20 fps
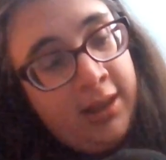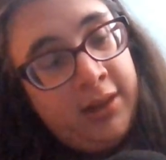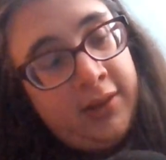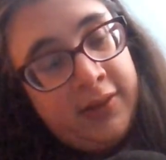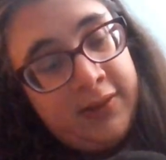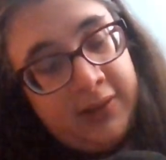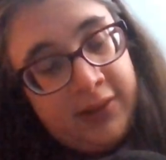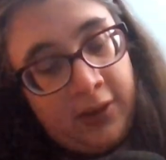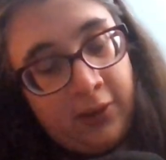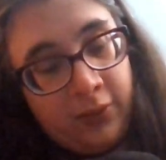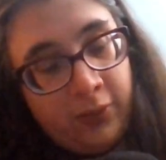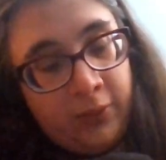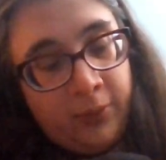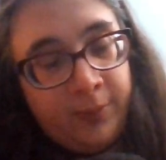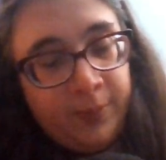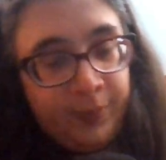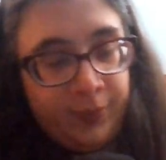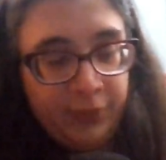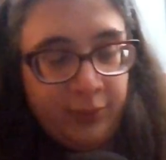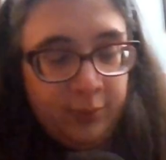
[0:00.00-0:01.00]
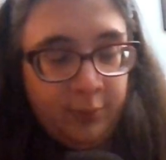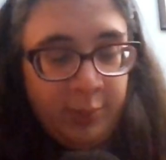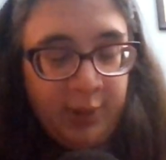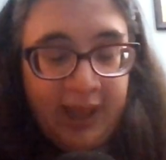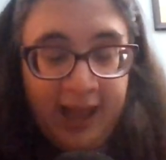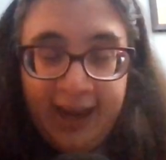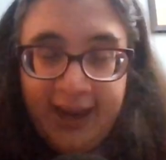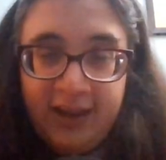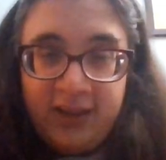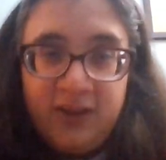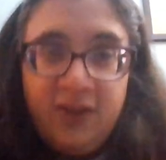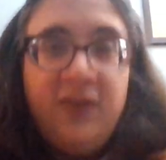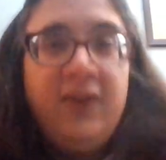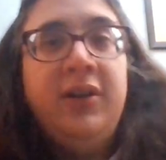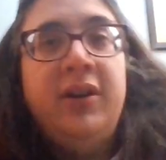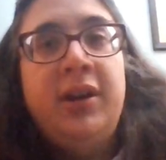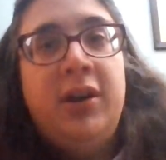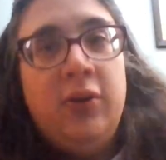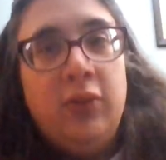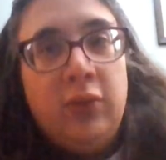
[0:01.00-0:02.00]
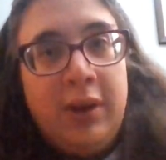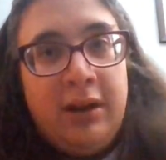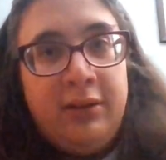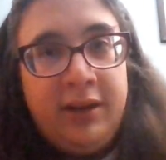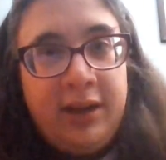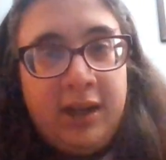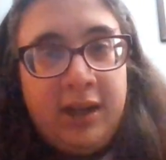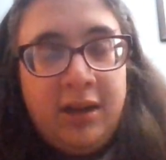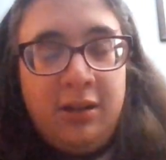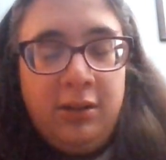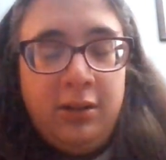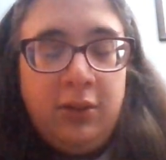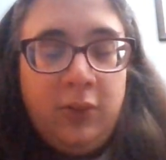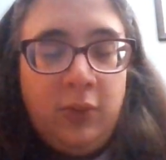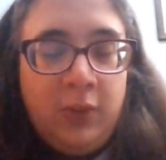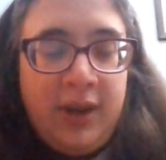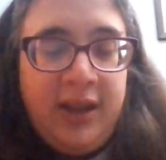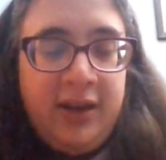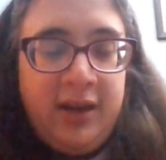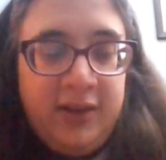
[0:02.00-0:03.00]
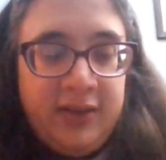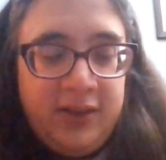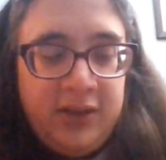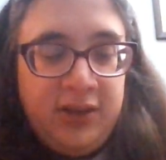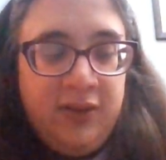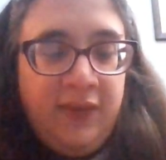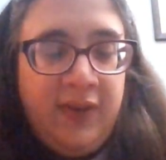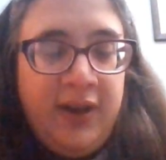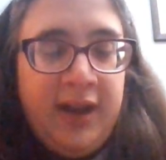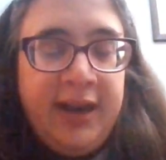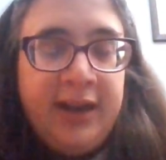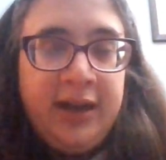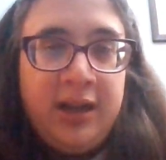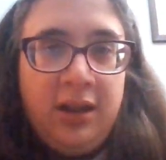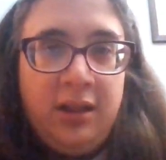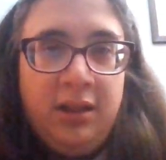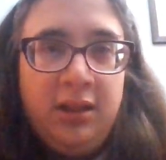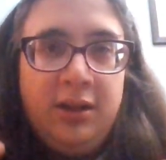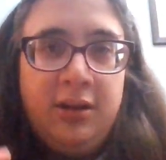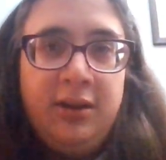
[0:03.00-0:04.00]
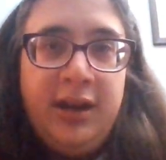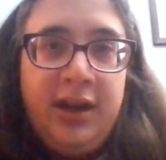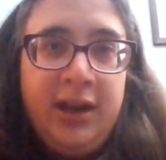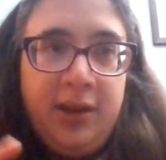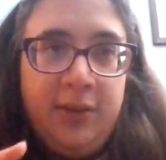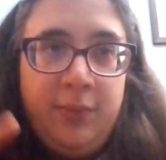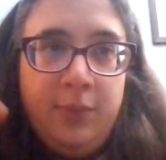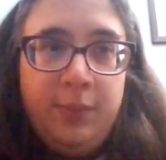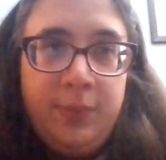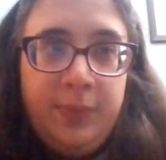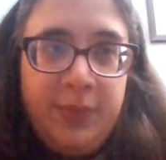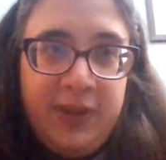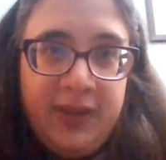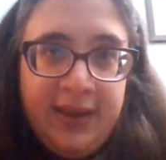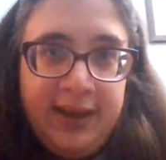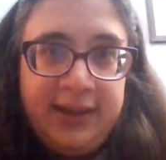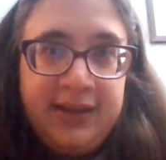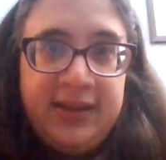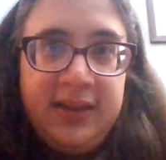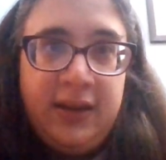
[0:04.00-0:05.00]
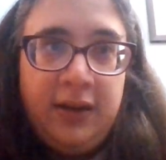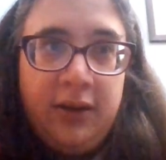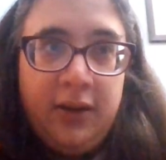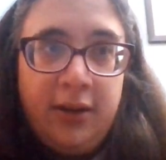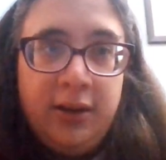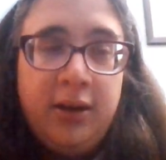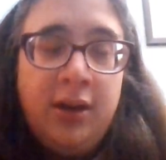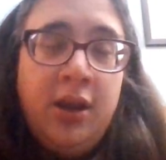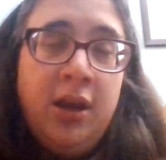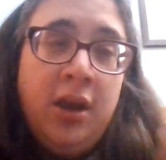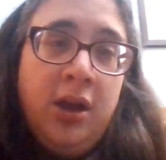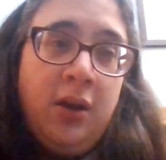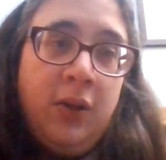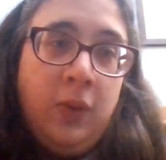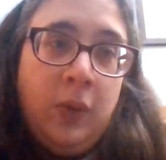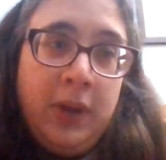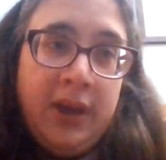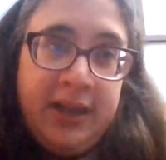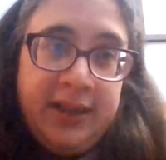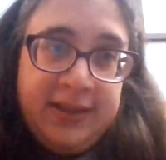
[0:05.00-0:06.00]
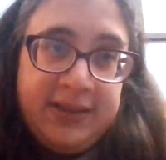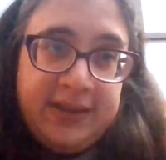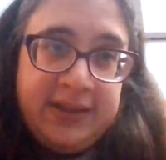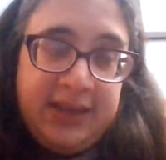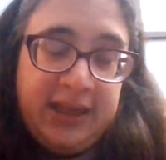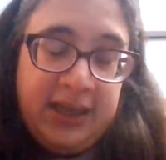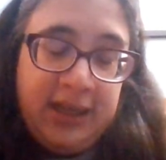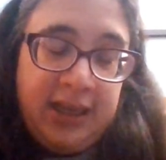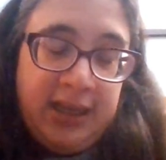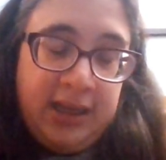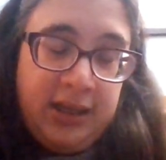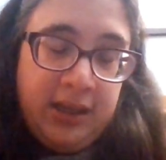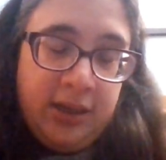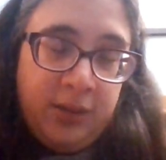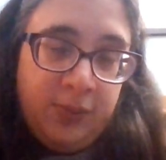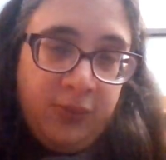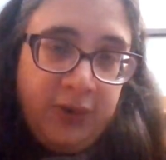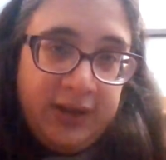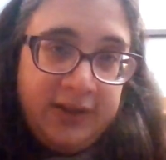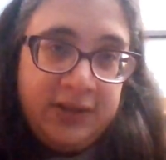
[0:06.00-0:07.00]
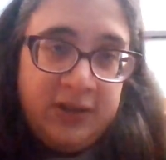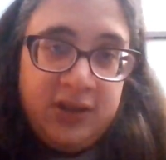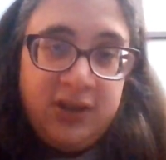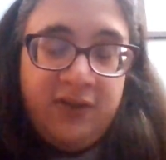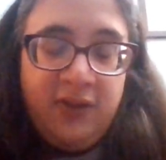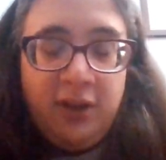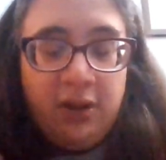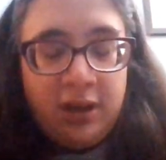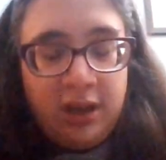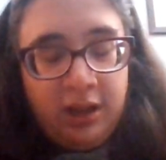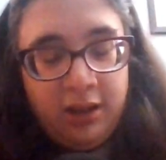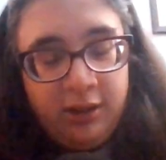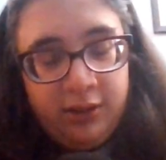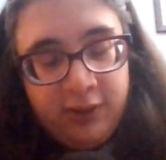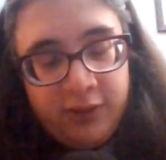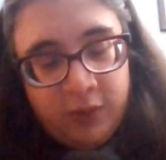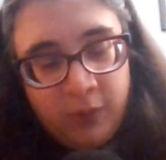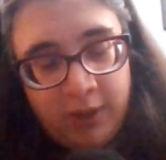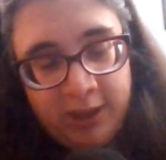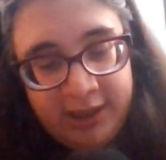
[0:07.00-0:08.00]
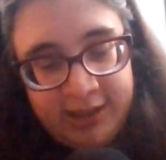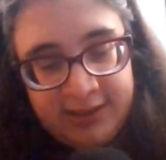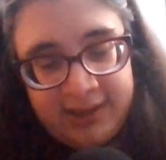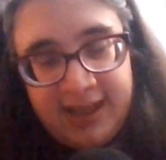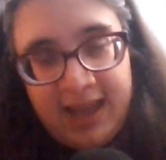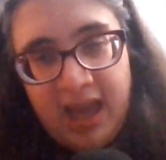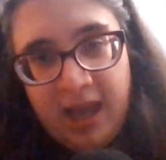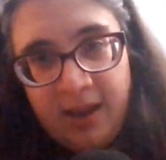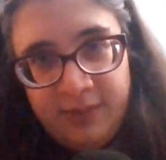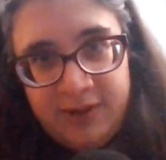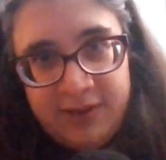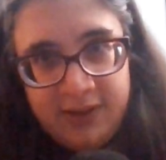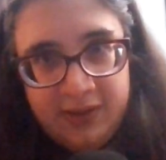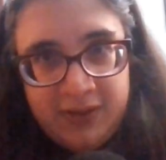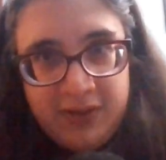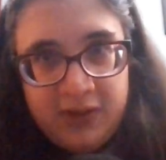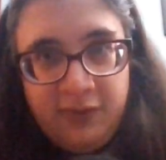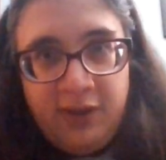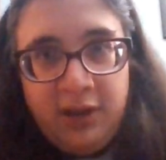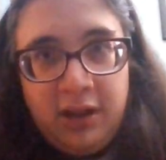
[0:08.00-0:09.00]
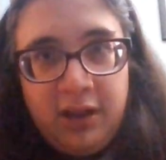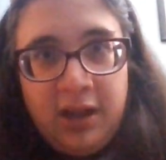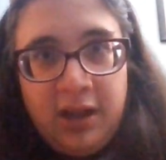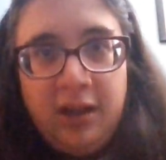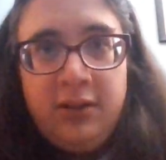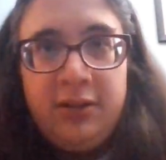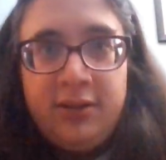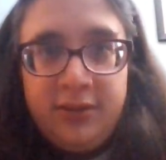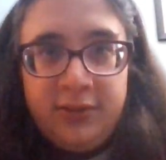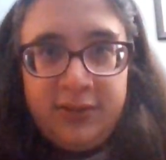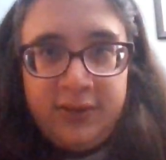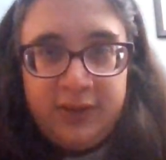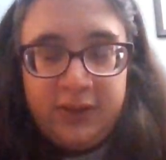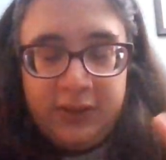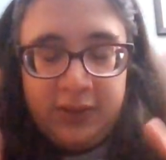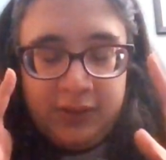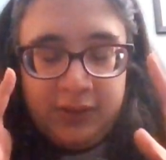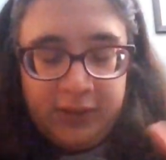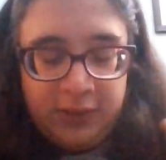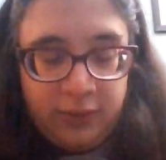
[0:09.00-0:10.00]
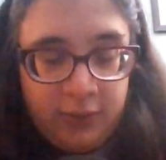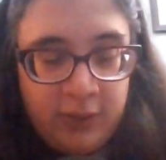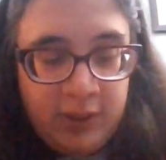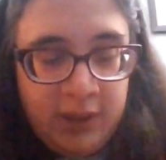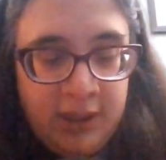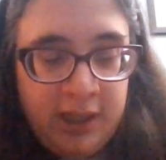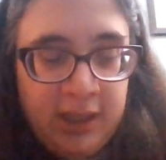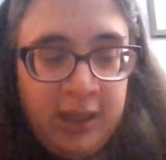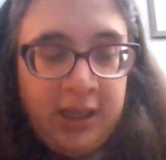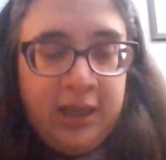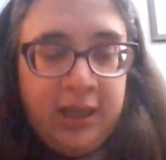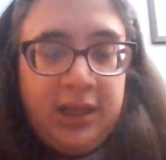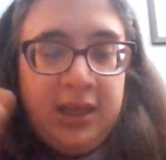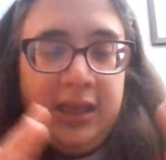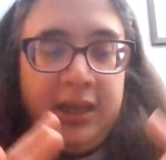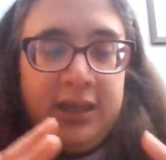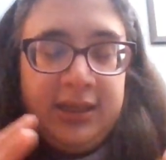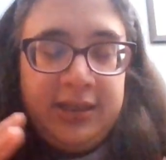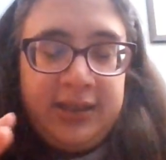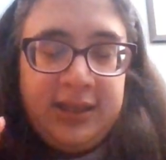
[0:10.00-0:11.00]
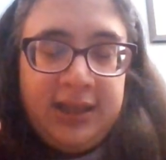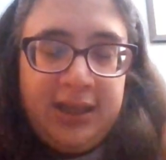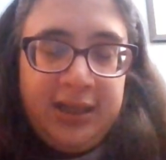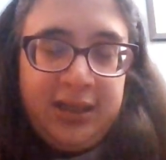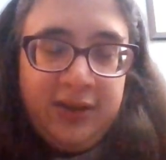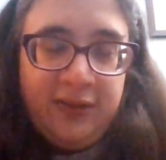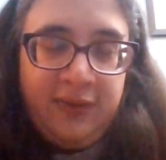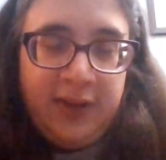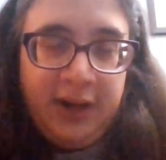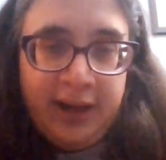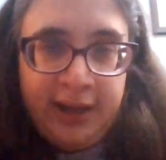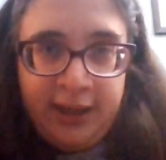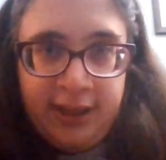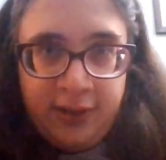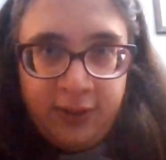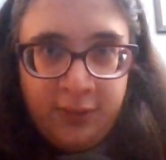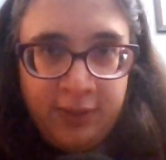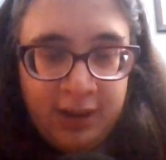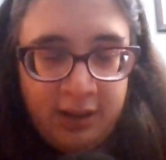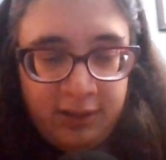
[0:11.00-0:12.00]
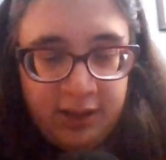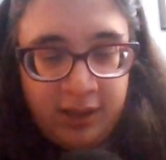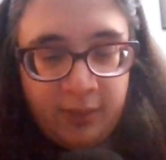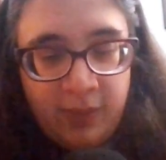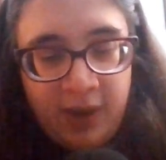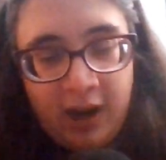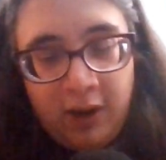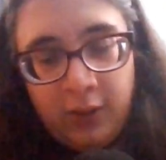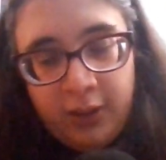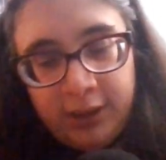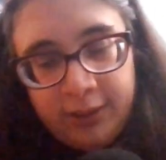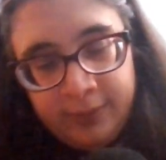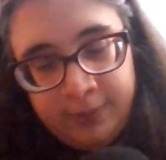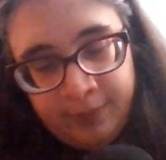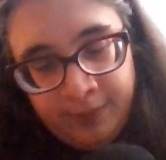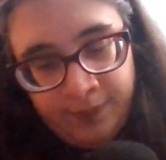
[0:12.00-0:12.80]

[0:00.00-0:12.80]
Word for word: So black is a very grounding color. White is a divine color, and in a sense they are, one is the presence of all colors, one is the absence of all colors. So it is that divine and grounding power.